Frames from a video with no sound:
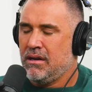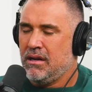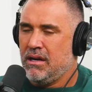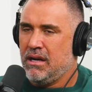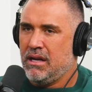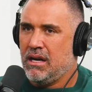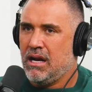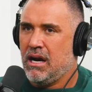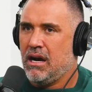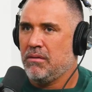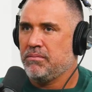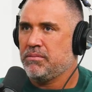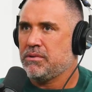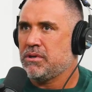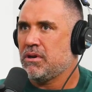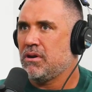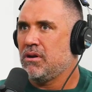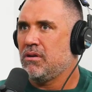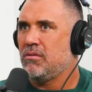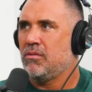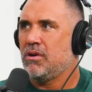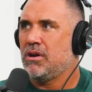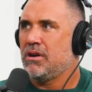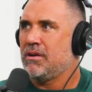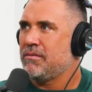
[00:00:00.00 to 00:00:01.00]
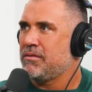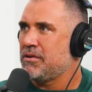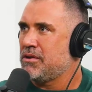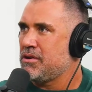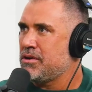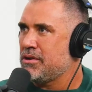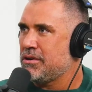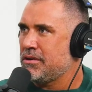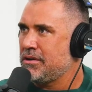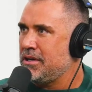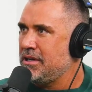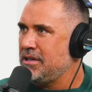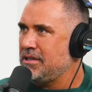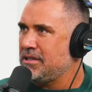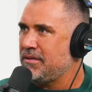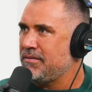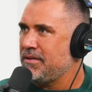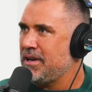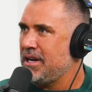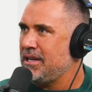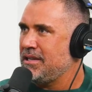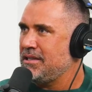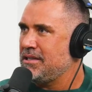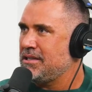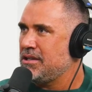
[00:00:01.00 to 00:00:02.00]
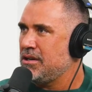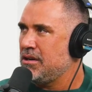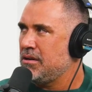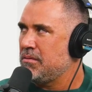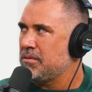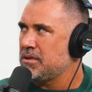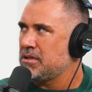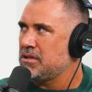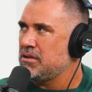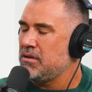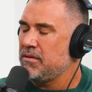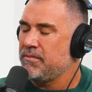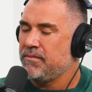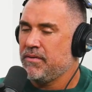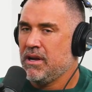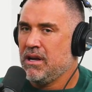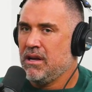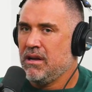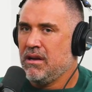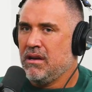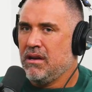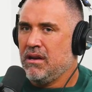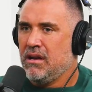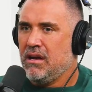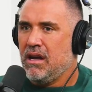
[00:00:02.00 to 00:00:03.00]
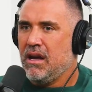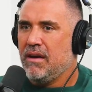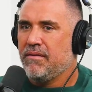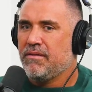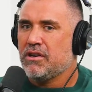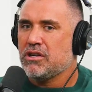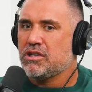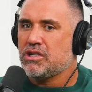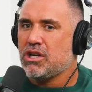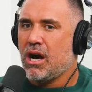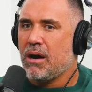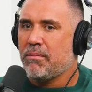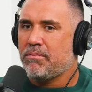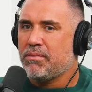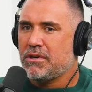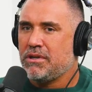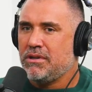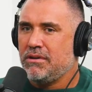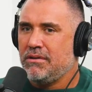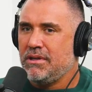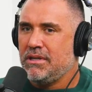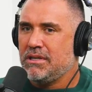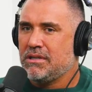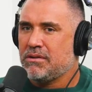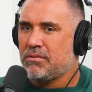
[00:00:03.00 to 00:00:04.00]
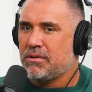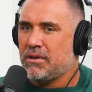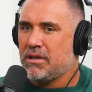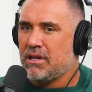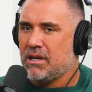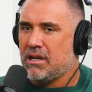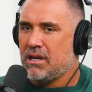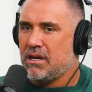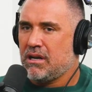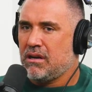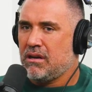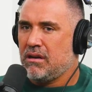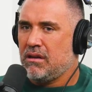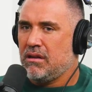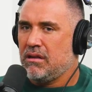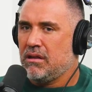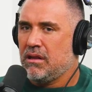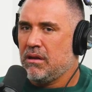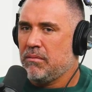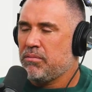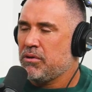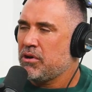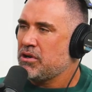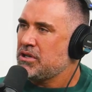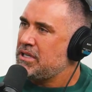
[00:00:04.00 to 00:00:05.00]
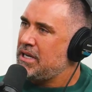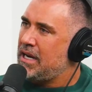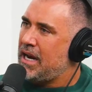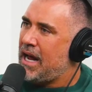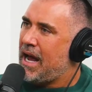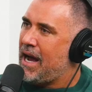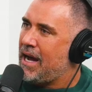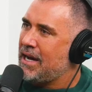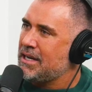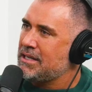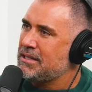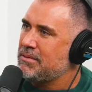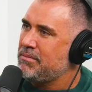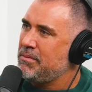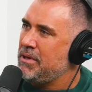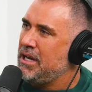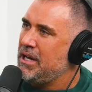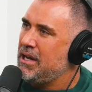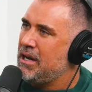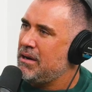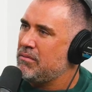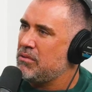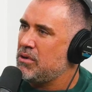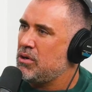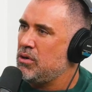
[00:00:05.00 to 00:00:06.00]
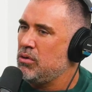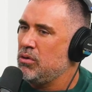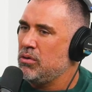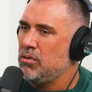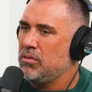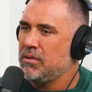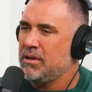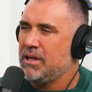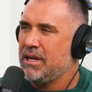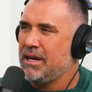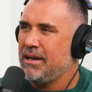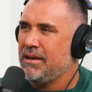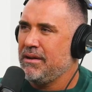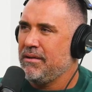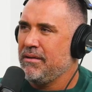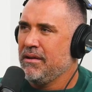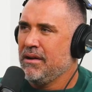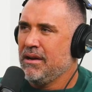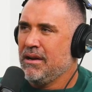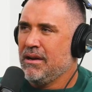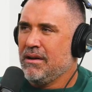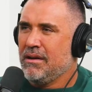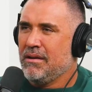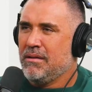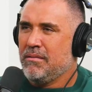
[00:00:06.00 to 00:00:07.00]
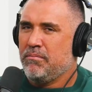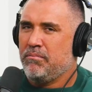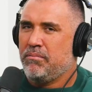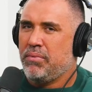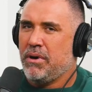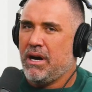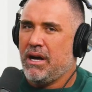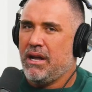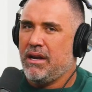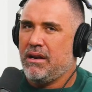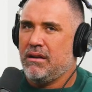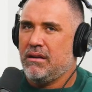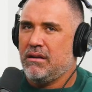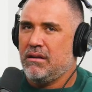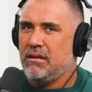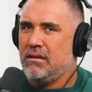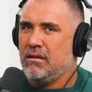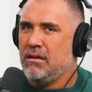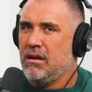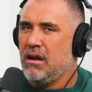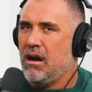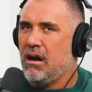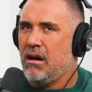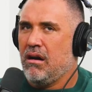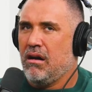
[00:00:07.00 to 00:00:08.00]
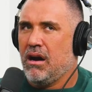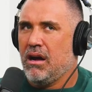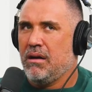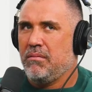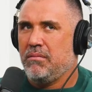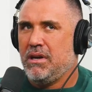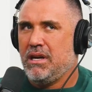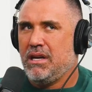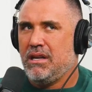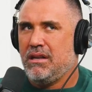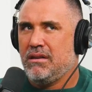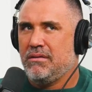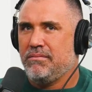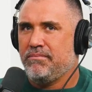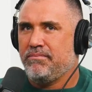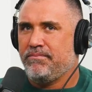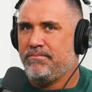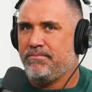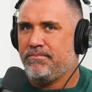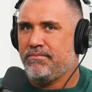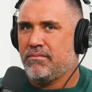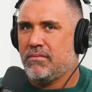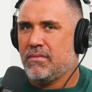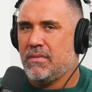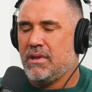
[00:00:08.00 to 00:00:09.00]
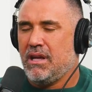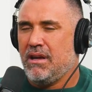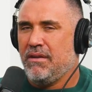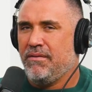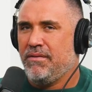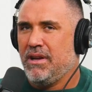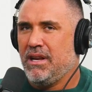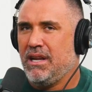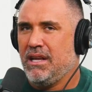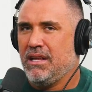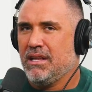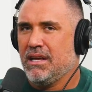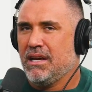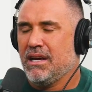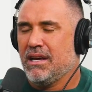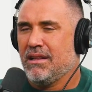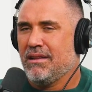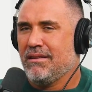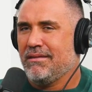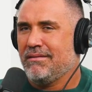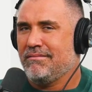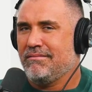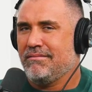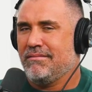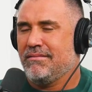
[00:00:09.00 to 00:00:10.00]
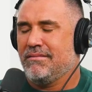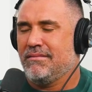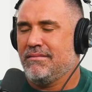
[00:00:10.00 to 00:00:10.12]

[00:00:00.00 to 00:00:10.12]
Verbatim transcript: And helped her on one of her journeys of getting sober. So if, if there's opportunities where the the person asked me, I'm cool with it. But no, I mean, if anything,